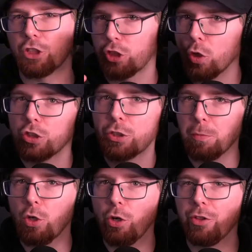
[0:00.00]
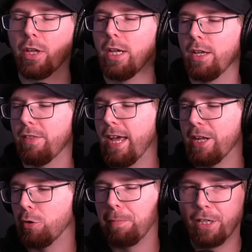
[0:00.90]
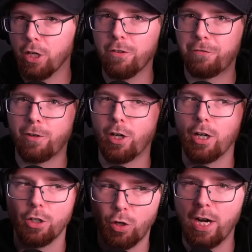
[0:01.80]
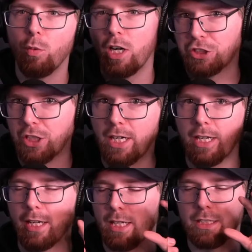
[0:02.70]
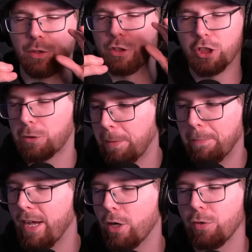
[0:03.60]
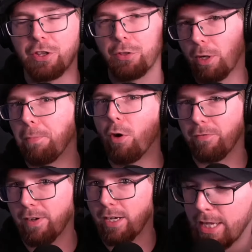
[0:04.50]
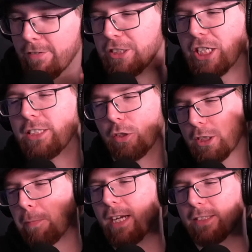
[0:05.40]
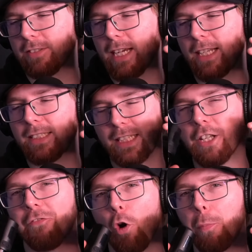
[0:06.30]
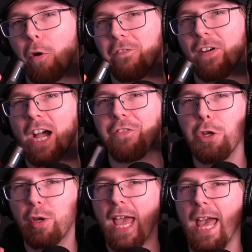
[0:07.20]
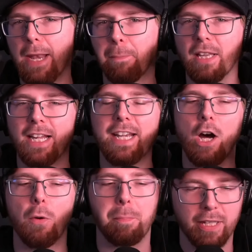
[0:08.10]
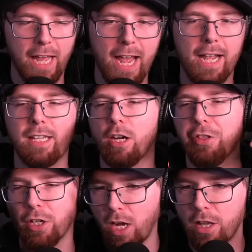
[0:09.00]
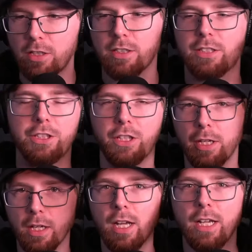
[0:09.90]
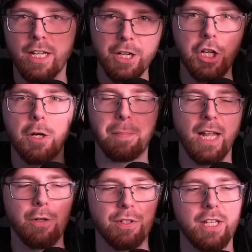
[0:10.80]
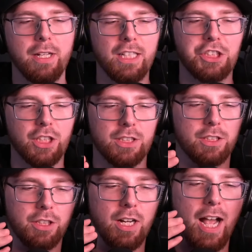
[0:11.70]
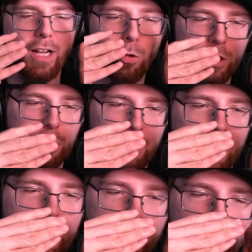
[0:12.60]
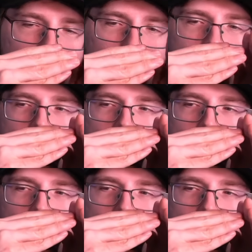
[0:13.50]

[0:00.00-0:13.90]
so smooth that it would be good for gray wash shading. It would just be better with the three point five. If you change the responsive settings in the four point five, you can blend out black and other colors, and you could get a good blend with it. It's just, you're not going to be able to go